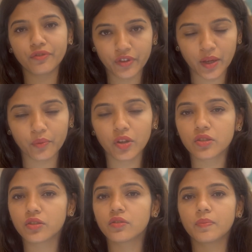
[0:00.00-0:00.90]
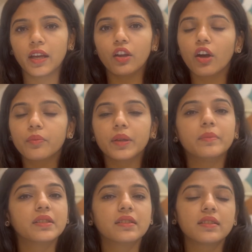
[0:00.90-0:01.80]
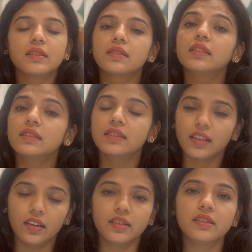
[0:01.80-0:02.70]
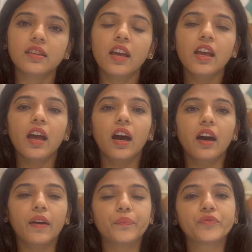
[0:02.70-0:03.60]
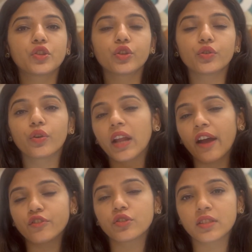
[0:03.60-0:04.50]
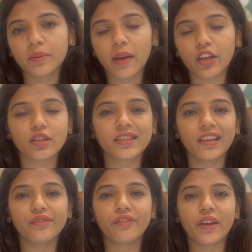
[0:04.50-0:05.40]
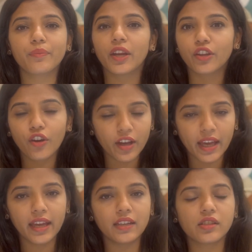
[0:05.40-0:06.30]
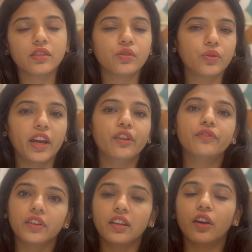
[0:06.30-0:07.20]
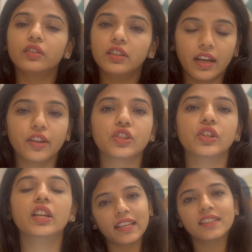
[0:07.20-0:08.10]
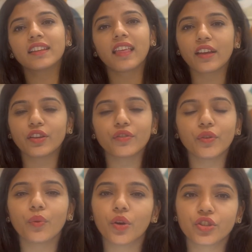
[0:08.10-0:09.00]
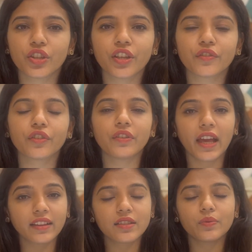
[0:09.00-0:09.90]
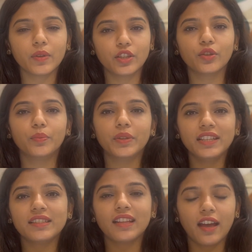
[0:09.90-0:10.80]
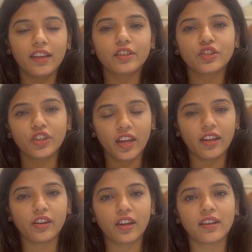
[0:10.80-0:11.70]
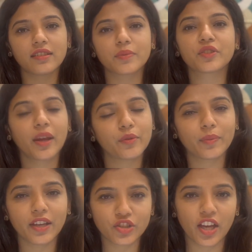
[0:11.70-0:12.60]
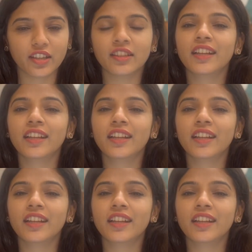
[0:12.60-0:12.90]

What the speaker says: frameworks used by a lot of big businesses and consultants. So you don't have to sit by yourself and break your head to kind of figure out the direction. That's it. Thank you for watching. If you've liked this video, please like, share, and subscribe to my channel.